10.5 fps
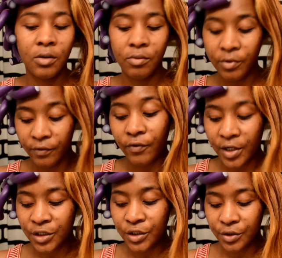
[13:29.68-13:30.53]

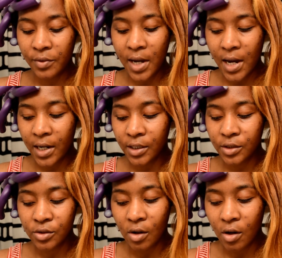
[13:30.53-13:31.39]
refresh you
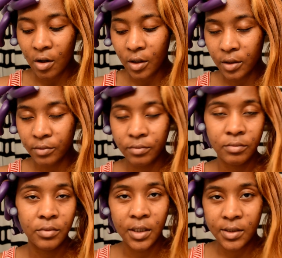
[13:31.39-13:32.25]
guys on
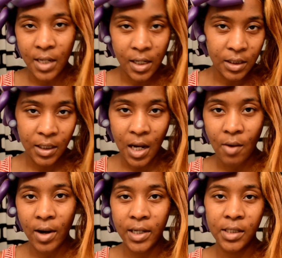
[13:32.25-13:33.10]
exactly how
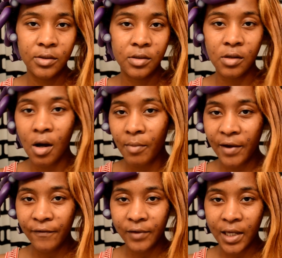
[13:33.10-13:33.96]
I install my
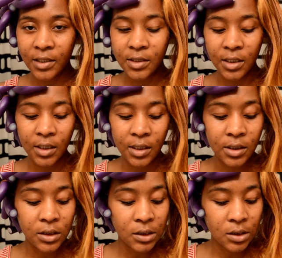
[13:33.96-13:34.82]

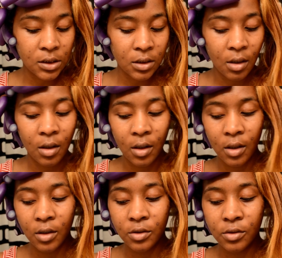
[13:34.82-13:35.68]
flexis.
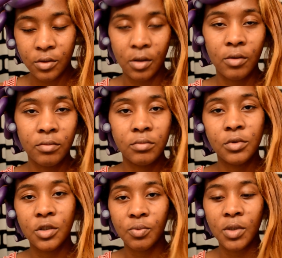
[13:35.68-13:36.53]
So
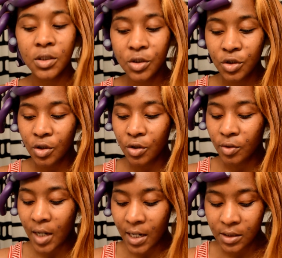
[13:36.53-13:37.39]
just wanted to show you
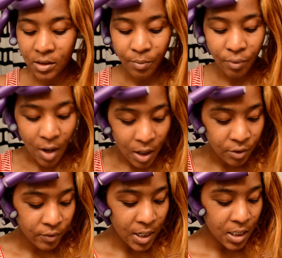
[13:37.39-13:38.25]
guys the
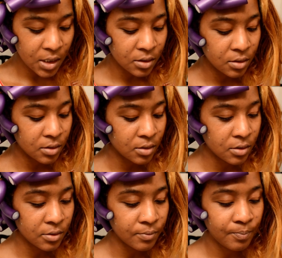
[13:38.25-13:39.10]

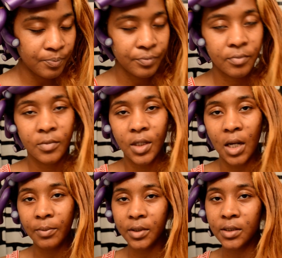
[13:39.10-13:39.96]
progress.
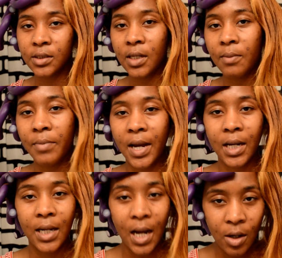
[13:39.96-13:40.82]
I'm gonna step back
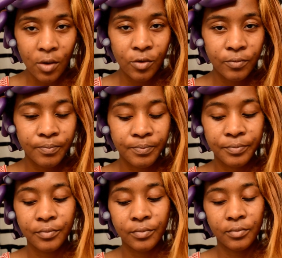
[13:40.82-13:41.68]
out
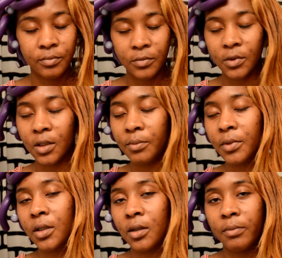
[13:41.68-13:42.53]
and then I'm
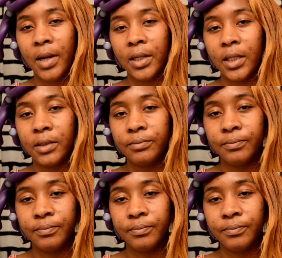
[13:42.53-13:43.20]
gonna come back in.